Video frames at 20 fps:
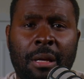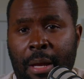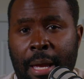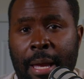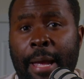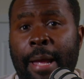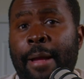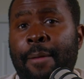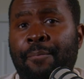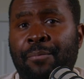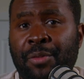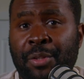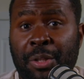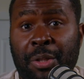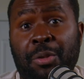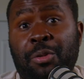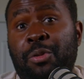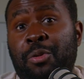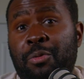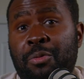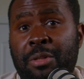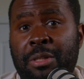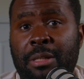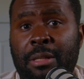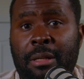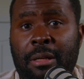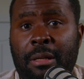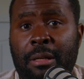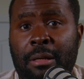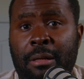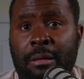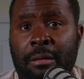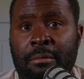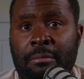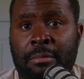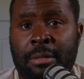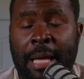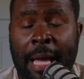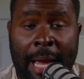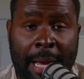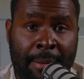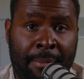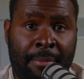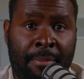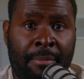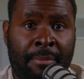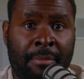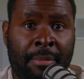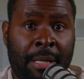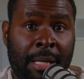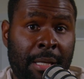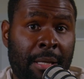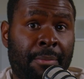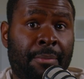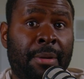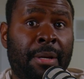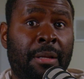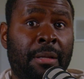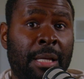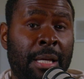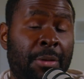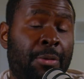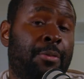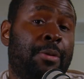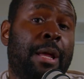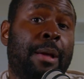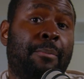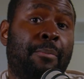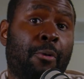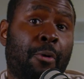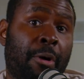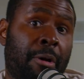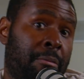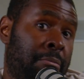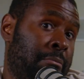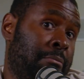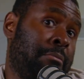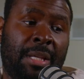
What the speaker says: and you use the 10 gigabit Ethernet port.